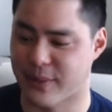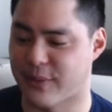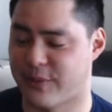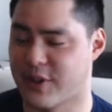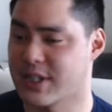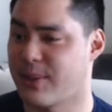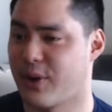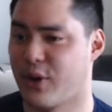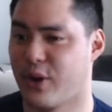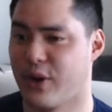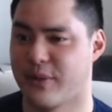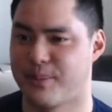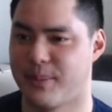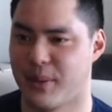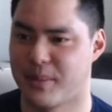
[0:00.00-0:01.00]
first time I heard
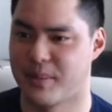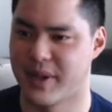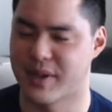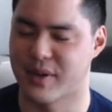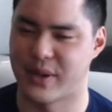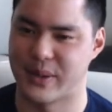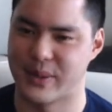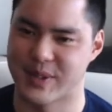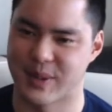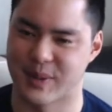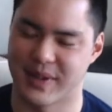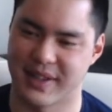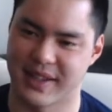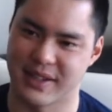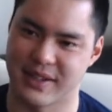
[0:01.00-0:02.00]
about Bitcoin was
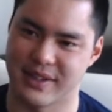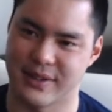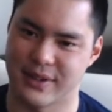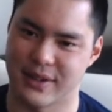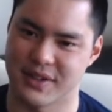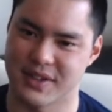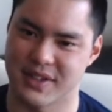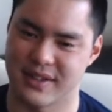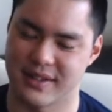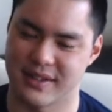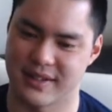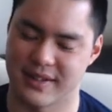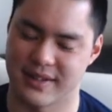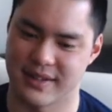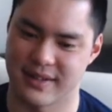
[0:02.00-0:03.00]
something like in
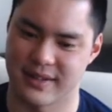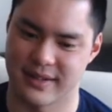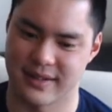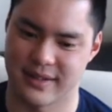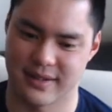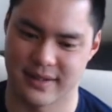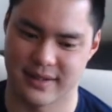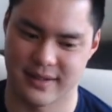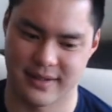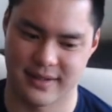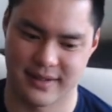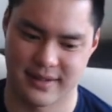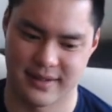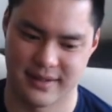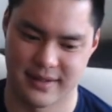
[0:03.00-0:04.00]

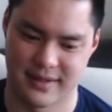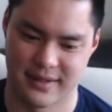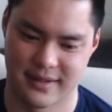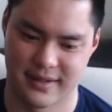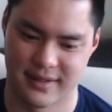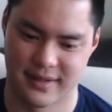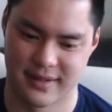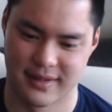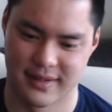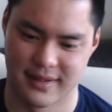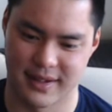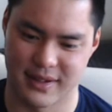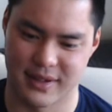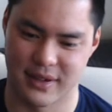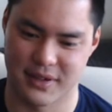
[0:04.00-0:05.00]

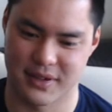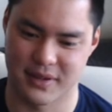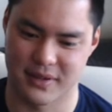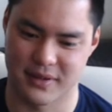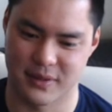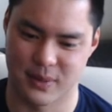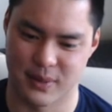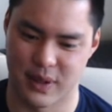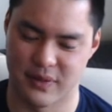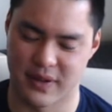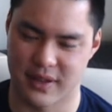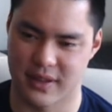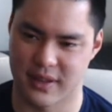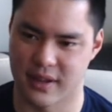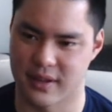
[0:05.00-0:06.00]
2012, I
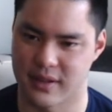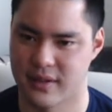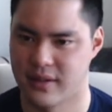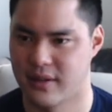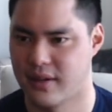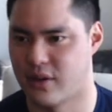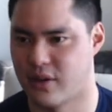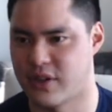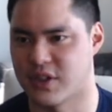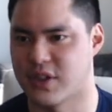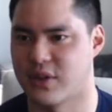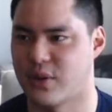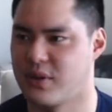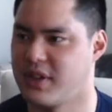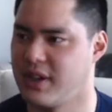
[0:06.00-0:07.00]
think, or
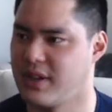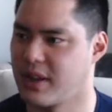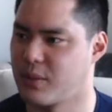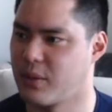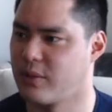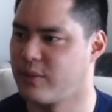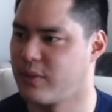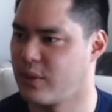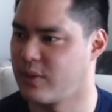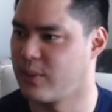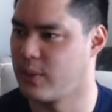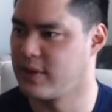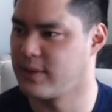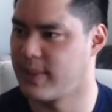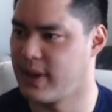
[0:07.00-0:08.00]
2013. Like one
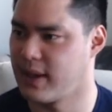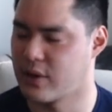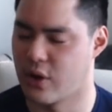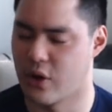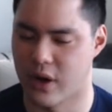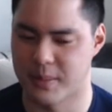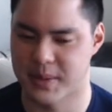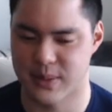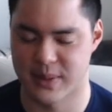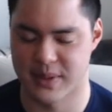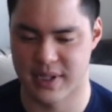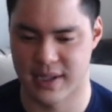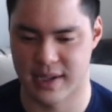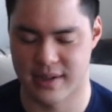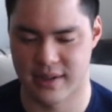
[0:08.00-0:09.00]
of my co-ops was
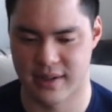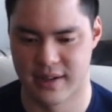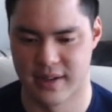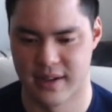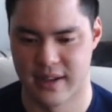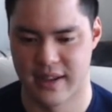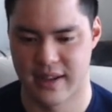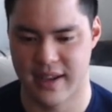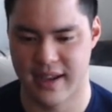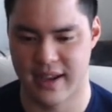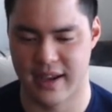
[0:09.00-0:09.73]
like, "Hey,